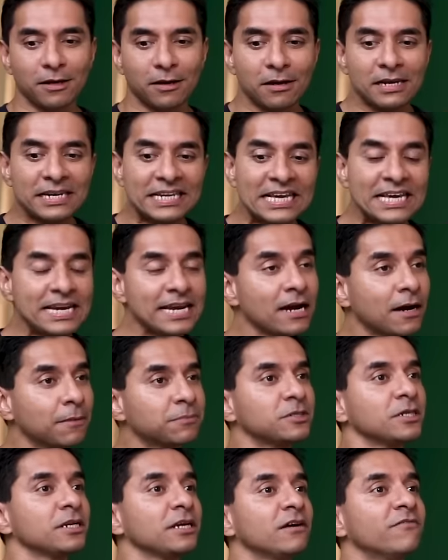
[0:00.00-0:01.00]
Leading up
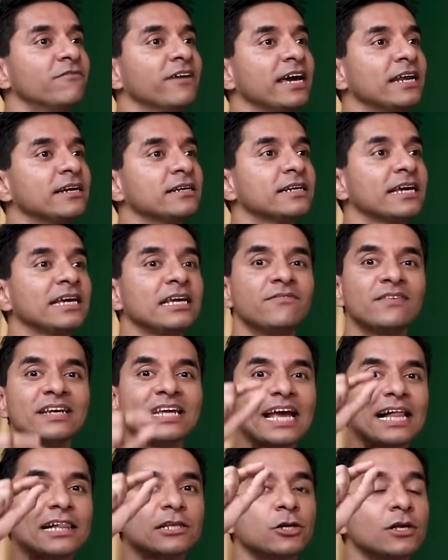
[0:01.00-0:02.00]
to the event, they even
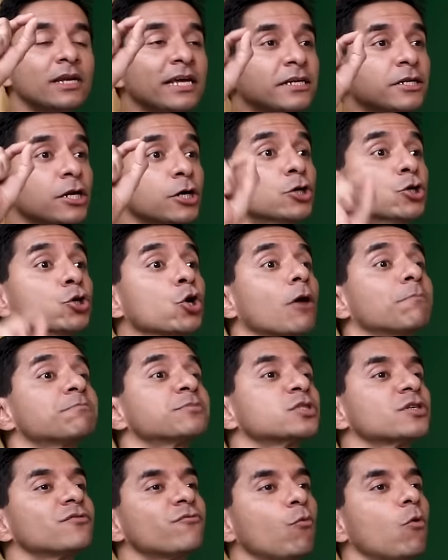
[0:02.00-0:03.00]
calculate the
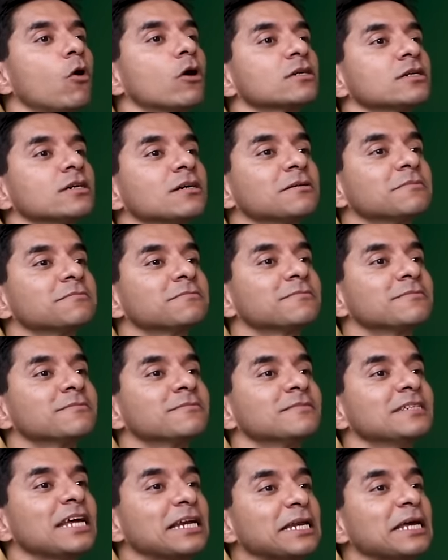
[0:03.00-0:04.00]
drops of water
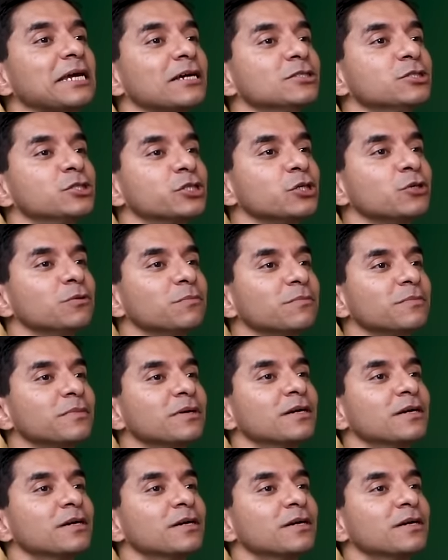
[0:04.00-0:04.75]
that they consume.